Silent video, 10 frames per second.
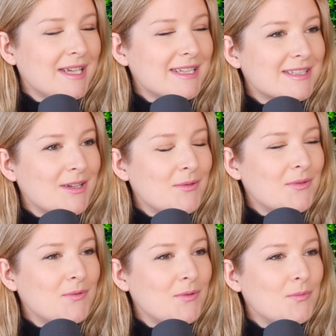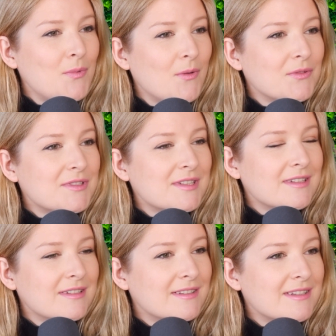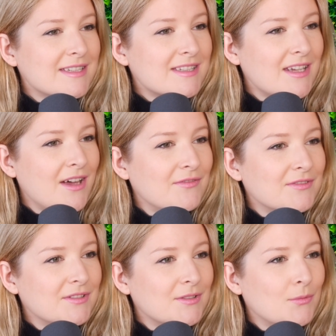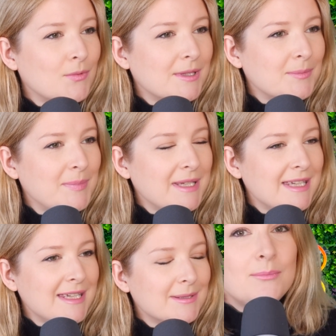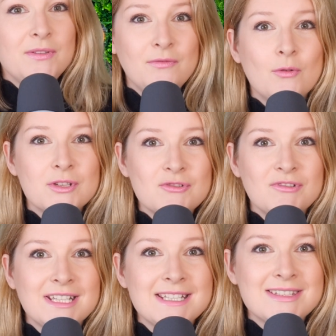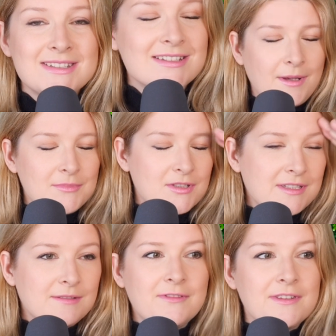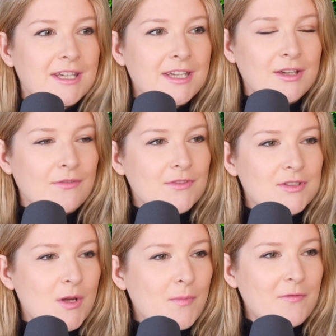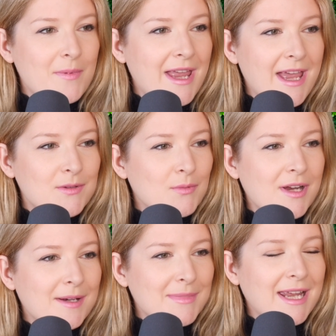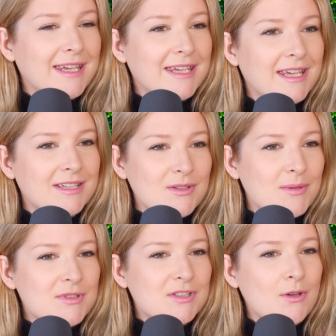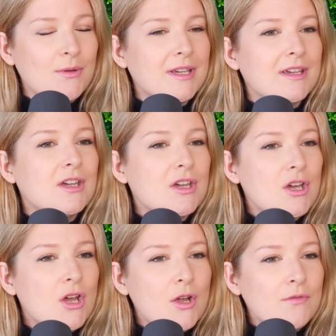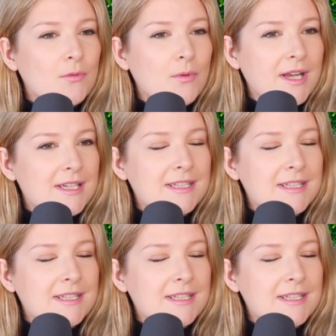let's go through what this oven will be before it's released. I'm just thinking off the top of my head what I'm liking, so I'm just going over what I